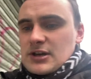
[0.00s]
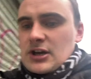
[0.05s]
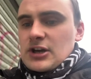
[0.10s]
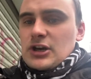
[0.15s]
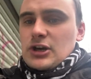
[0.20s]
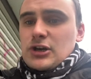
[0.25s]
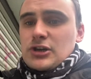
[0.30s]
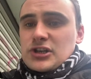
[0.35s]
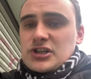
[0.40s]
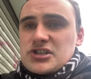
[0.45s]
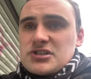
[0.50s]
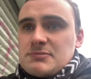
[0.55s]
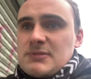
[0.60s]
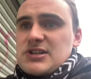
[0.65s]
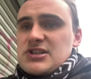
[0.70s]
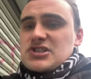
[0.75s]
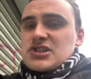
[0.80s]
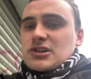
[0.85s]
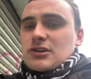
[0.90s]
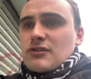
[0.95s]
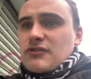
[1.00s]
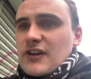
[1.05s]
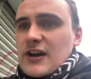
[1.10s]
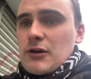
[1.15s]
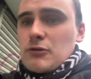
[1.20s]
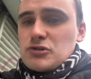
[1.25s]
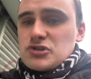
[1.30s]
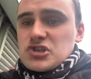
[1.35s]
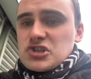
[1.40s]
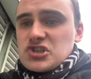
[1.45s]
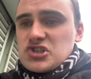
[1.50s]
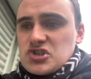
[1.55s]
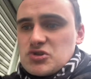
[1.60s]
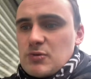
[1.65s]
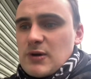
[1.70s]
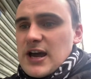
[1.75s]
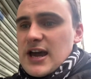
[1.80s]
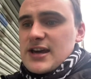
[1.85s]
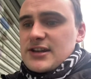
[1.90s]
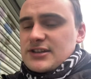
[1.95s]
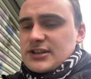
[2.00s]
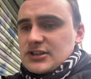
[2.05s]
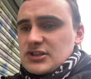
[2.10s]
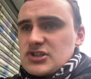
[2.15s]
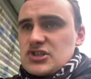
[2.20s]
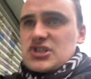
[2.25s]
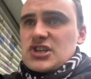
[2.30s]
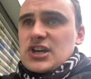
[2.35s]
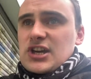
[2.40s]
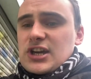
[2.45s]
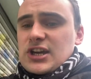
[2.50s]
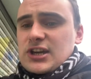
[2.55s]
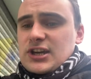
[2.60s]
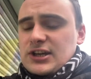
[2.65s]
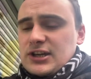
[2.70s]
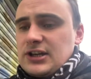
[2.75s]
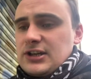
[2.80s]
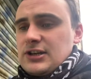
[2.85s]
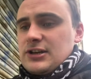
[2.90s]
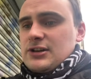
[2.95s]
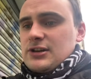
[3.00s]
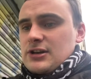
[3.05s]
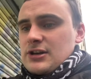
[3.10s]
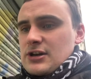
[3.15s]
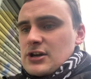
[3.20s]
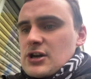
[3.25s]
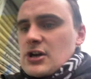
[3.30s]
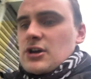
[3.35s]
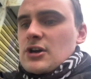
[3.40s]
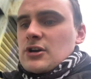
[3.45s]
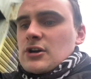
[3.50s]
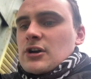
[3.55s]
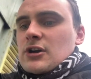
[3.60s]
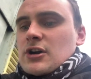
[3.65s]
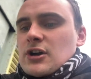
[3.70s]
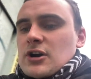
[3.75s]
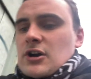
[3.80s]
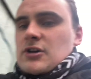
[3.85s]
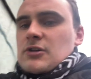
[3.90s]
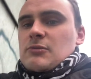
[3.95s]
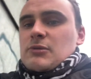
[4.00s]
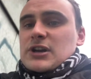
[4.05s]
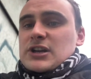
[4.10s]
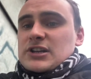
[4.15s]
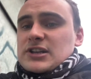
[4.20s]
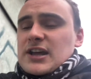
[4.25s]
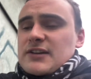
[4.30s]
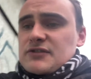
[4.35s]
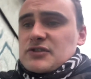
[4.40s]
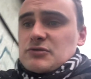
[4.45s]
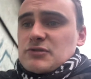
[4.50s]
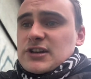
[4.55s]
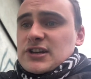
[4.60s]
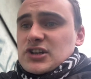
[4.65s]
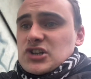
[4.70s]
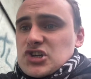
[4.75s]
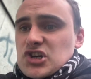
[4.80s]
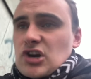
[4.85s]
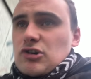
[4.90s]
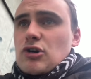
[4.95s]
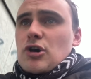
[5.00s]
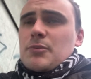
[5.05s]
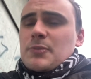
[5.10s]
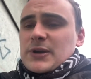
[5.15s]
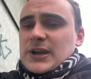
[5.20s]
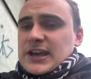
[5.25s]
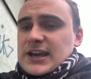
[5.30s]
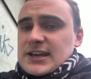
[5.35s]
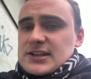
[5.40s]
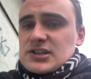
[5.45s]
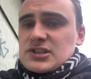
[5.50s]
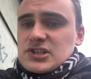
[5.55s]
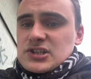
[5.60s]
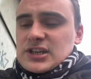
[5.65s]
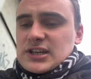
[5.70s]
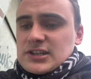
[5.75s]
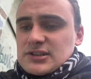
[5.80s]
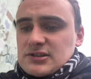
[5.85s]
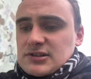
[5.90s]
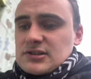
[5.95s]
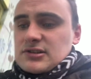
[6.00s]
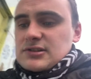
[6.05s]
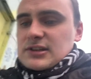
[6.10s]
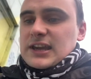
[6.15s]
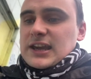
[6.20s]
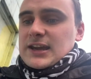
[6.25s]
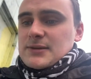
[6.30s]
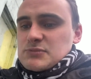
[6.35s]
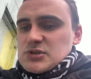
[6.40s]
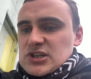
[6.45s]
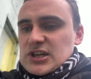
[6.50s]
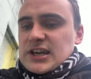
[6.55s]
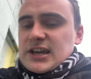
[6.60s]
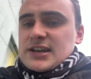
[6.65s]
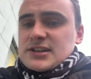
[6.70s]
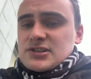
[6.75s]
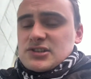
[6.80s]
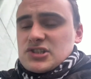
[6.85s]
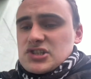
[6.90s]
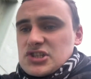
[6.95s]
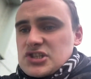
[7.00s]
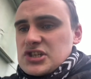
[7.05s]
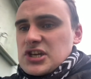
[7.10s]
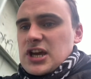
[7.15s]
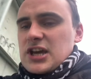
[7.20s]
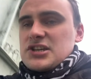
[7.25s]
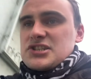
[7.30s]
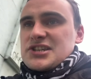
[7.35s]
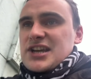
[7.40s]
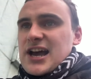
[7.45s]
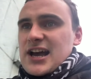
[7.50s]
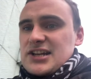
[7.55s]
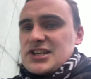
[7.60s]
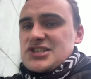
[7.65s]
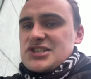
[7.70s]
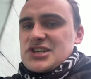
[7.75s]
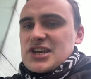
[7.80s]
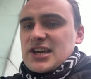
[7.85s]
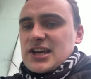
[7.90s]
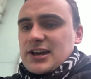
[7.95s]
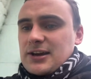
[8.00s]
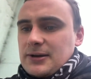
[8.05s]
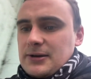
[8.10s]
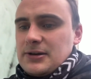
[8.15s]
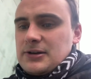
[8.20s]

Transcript: early to mid 2000s where they'd uh, but it never really show up again in games against sides there